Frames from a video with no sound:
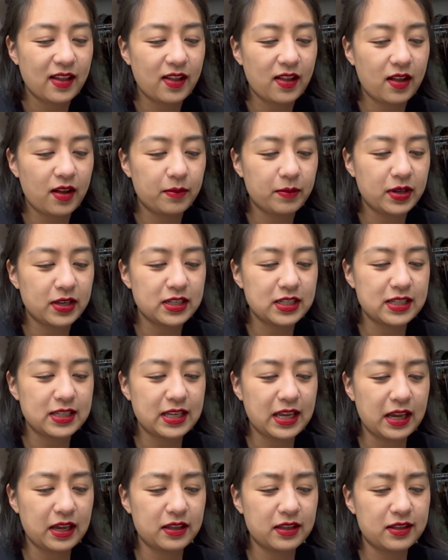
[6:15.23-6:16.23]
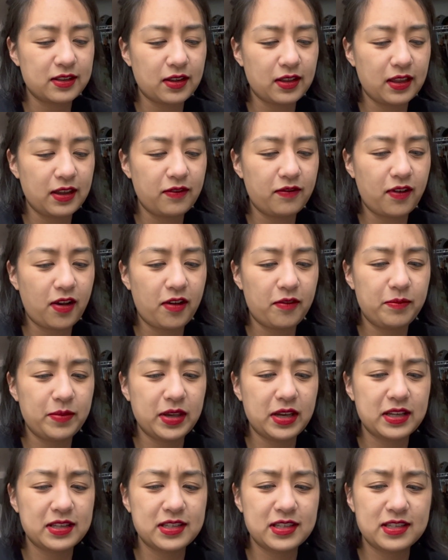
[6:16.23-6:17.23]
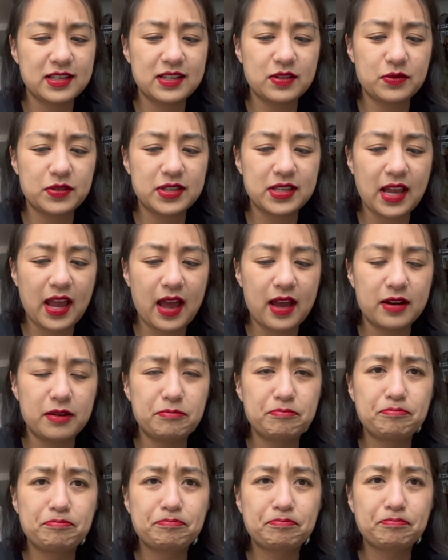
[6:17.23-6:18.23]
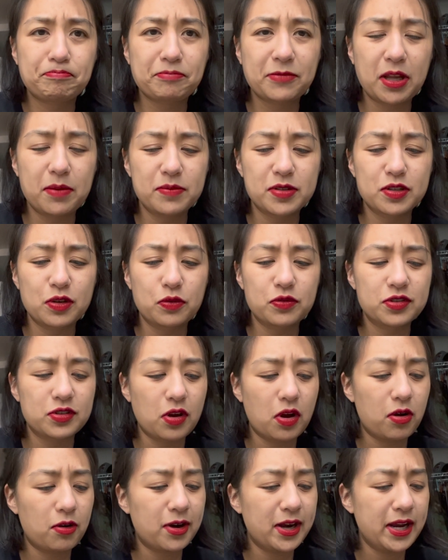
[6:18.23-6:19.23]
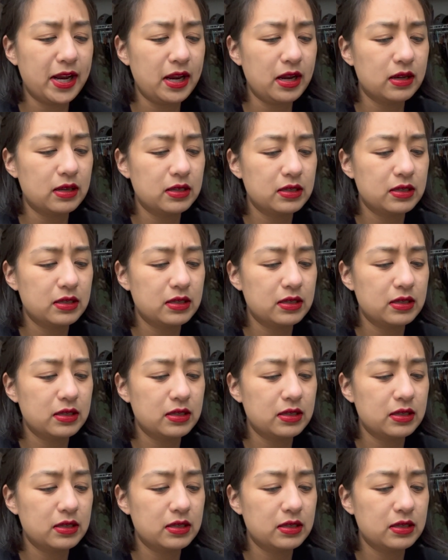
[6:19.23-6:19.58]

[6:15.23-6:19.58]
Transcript: I'm going to take this leaf off because it's so sad. I'm so sorry.